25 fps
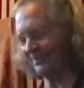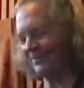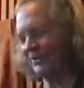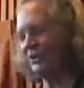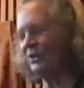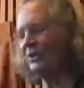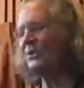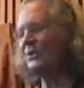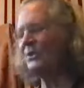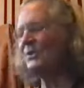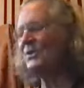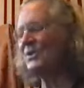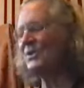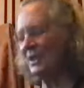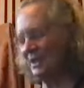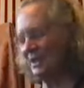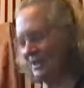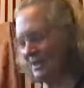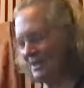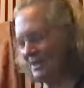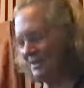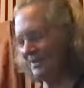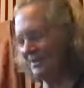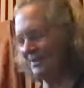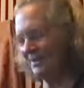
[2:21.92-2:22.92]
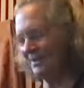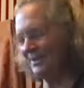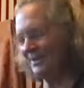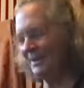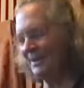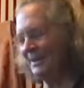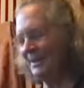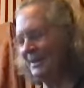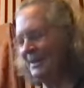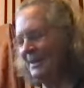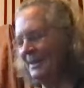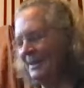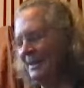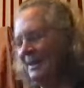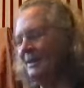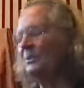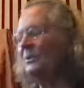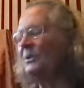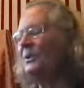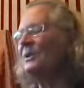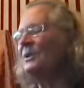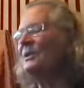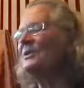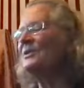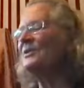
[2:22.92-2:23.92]
you'll see, and
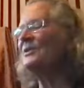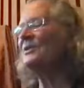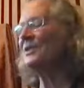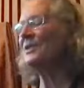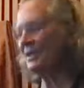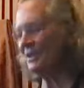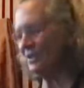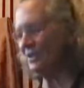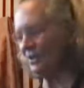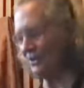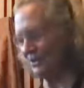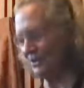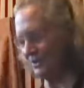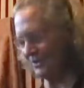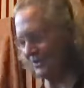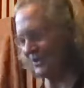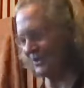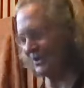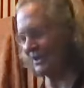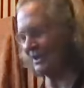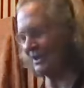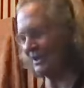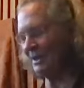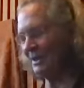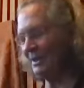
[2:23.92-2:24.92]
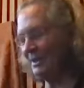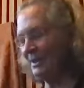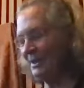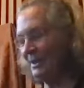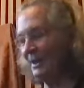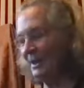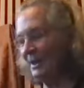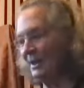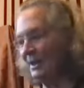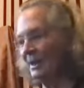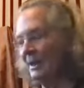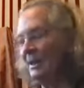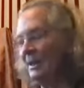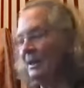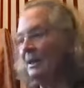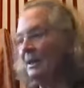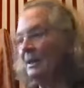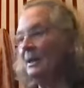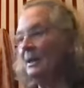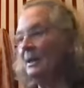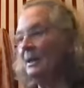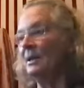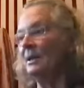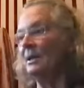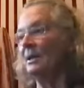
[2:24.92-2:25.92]
will continue to see,
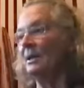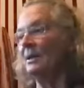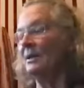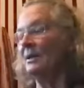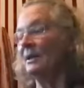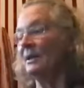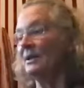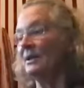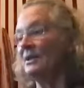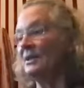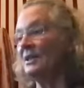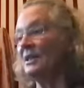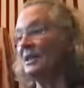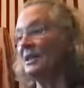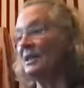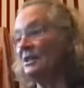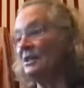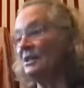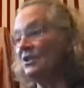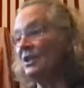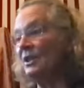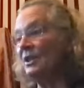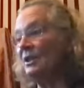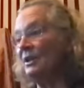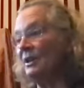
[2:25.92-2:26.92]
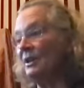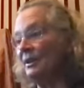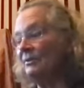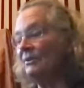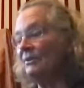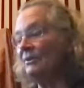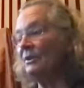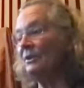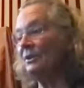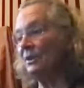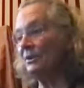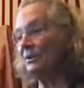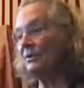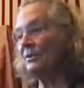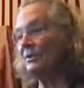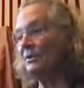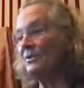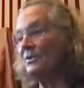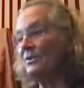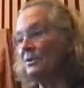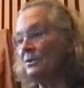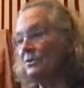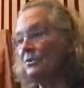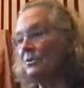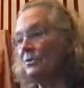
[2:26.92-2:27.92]
that the teaching of the
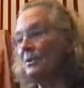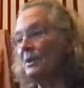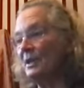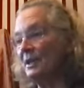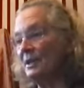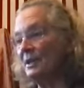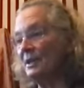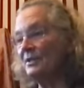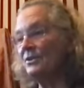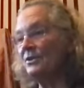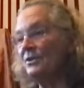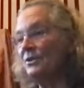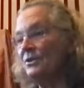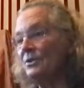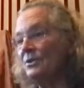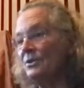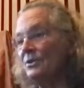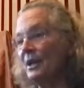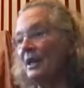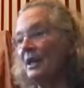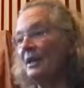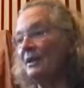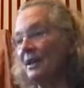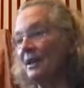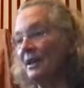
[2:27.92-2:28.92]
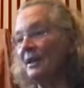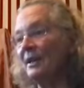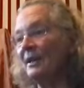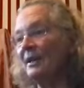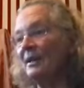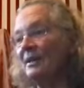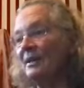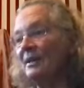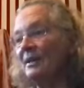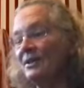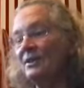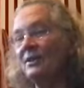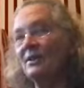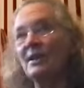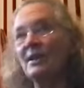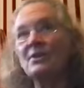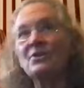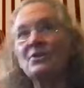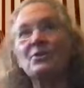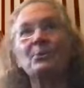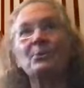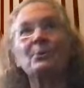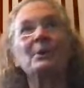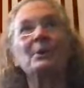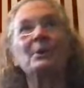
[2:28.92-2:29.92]
Lotus Sutra is you cannot
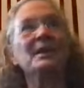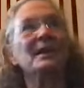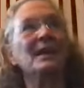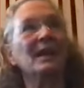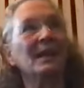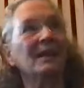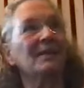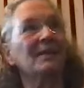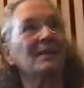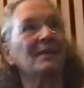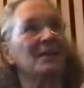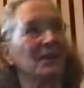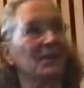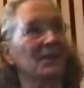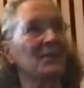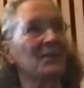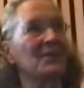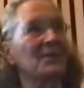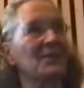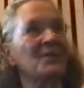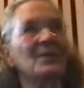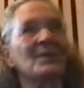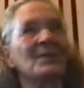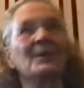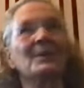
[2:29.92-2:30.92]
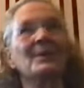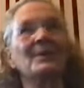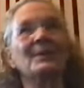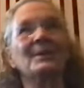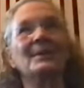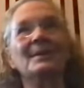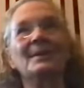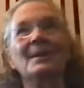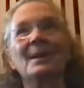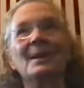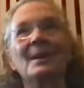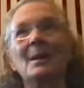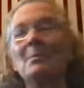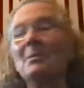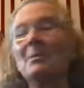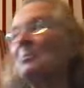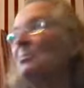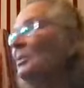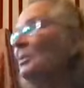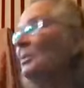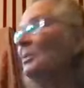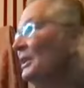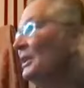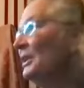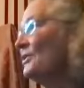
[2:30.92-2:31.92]
intellectually get this. I mean,
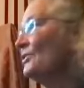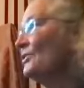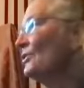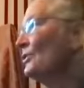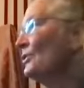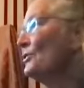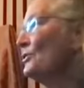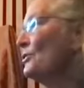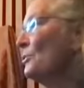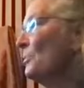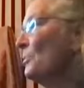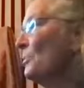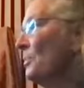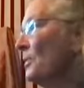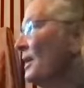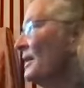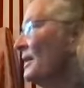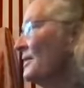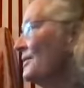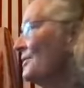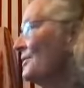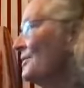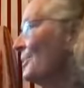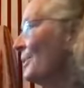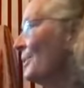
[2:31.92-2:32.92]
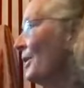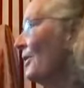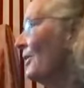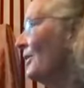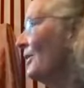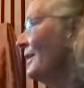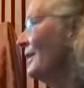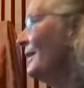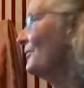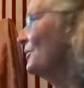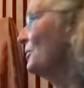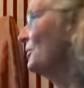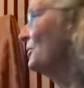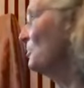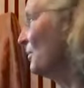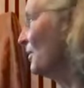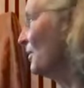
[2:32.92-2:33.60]
please, use your brains. We all have good